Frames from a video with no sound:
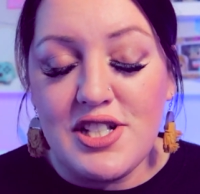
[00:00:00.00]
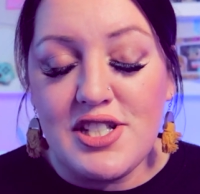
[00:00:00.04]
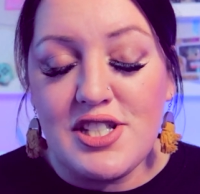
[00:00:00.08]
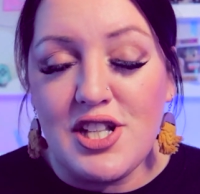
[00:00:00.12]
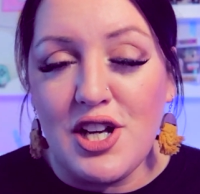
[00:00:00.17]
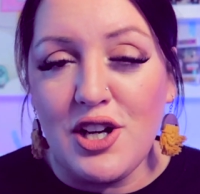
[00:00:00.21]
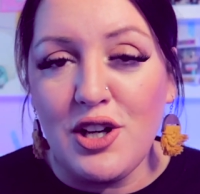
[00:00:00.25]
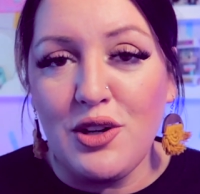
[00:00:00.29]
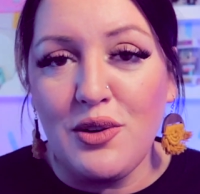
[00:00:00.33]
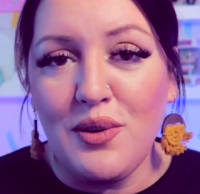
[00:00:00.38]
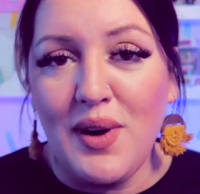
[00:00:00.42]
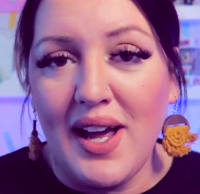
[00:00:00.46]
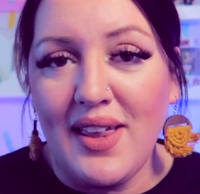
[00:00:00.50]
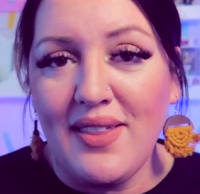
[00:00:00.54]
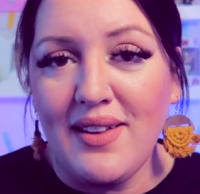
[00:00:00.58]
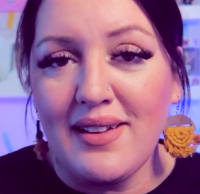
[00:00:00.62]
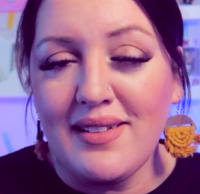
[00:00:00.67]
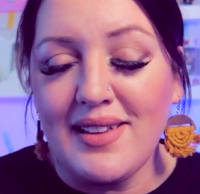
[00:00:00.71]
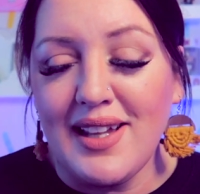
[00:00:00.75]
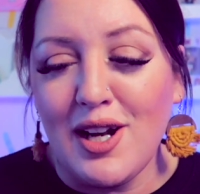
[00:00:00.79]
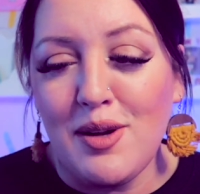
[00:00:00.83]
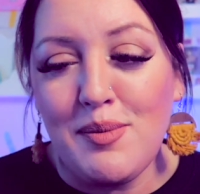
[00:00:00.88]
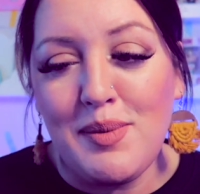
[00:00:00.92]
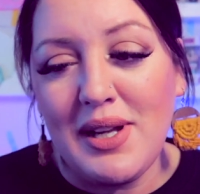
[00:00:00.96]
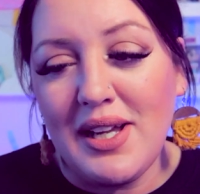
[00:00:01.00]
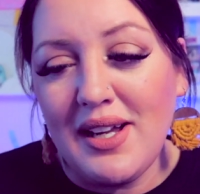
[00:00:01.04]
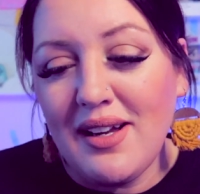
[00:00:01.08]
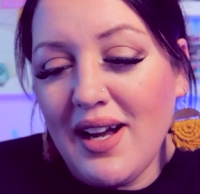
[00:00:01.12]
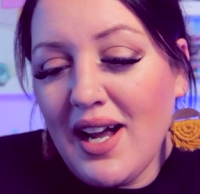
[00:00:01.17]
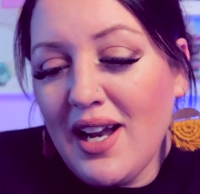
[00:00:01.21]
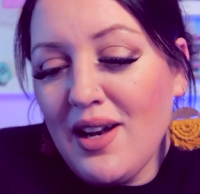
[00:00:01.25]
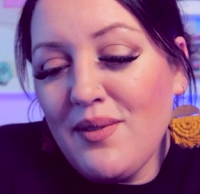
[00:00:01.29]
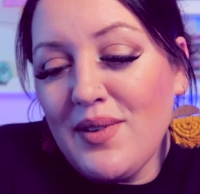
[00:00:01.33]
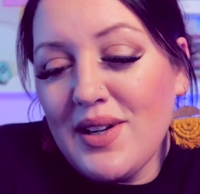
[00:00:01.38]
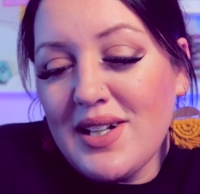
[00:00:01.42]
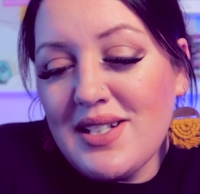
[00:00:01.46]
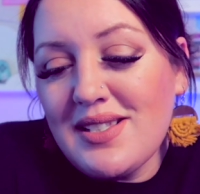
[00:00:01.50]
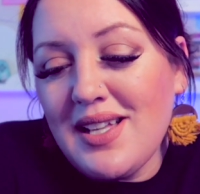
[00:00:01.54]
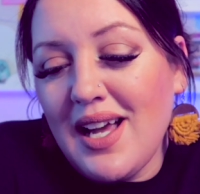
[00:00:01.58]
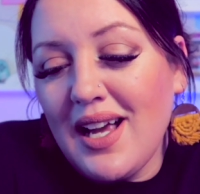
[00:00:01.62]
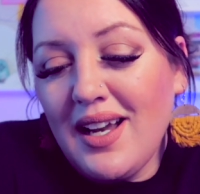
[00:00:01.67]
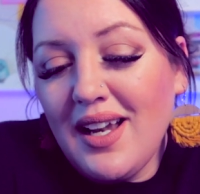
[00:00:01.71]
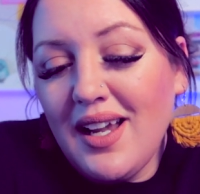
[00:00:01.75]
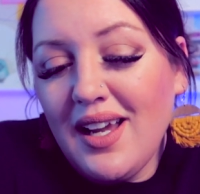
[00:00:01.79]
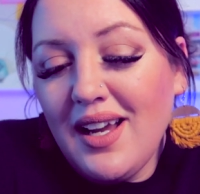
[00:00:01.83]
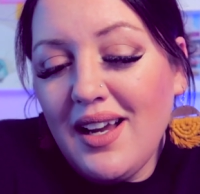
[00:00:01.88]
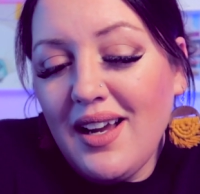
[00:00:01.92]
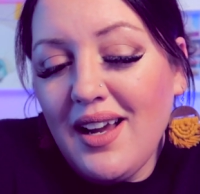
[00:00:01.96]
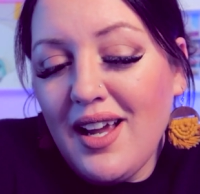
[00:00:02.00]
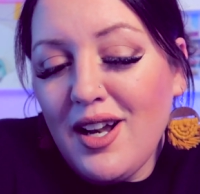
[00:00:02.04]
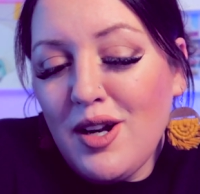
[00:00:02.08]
So I think that'll be kind of exciting.